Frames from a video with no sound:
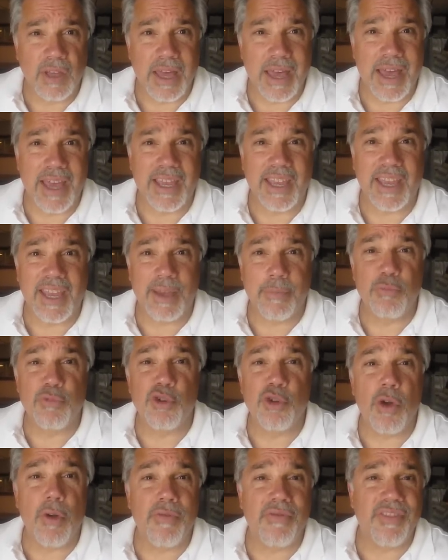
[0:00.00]
I am
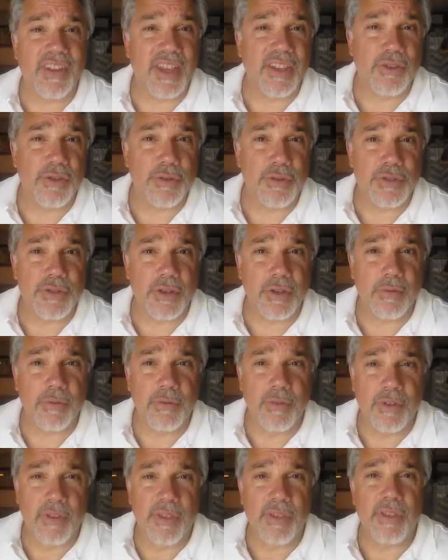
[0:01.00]
Joe Fantuzzo,
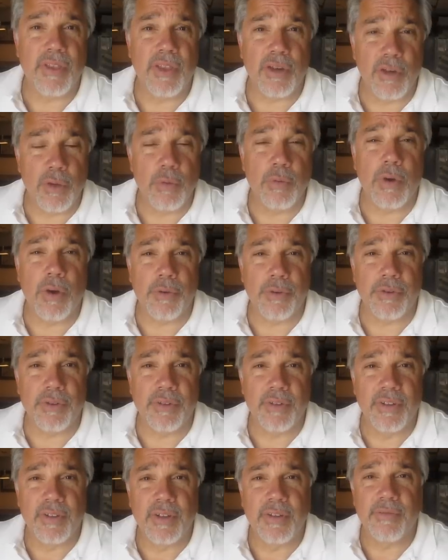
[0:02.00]
the new owner
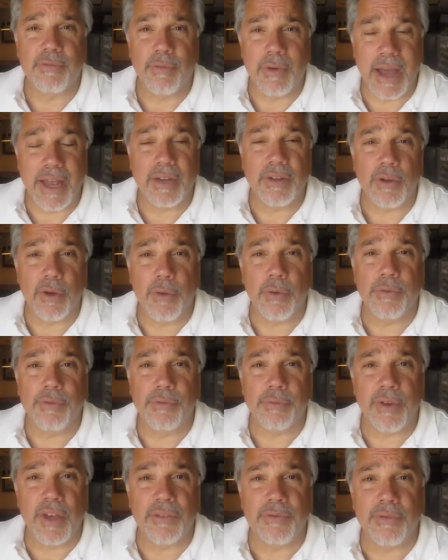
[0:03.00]
of
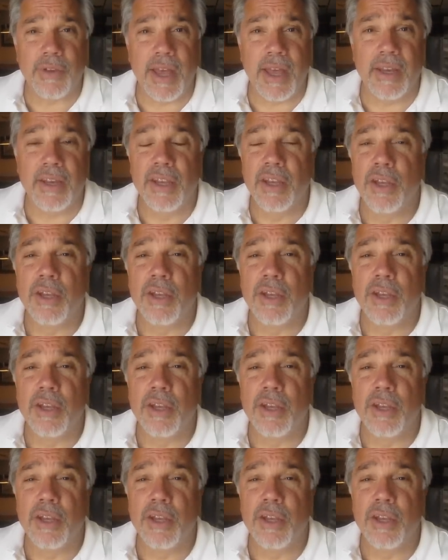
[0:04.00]
Roncone's Restaurant,